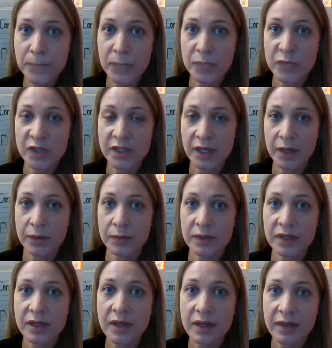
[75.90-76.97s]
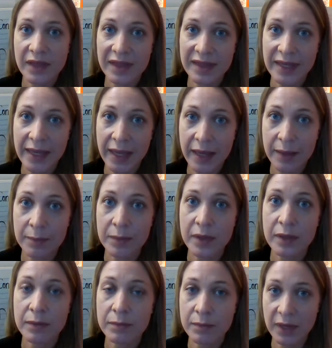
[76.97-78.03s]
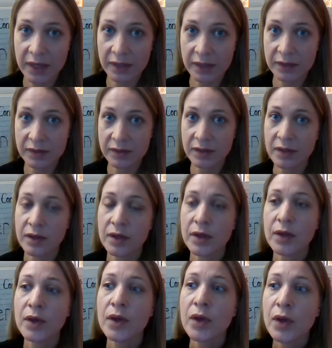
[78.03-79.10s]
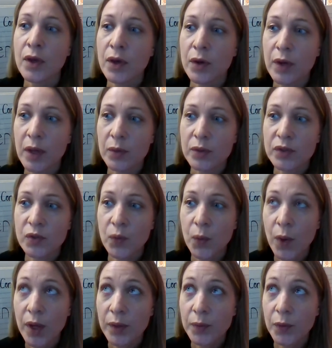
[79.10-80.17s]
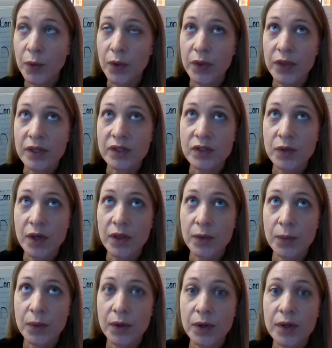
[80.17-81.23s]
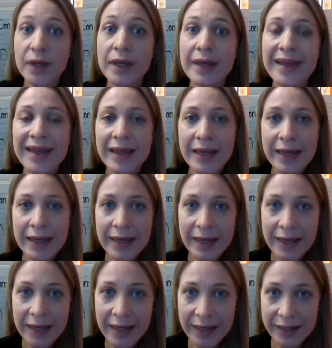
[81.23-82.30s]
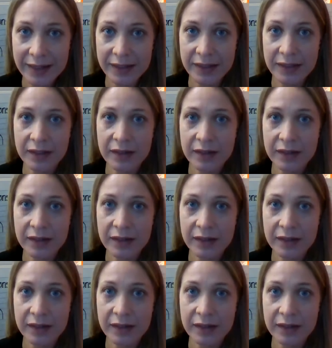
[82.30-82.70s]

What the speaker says: sound that the M makes. Okay, we'll do one more. Let's try the word hidden.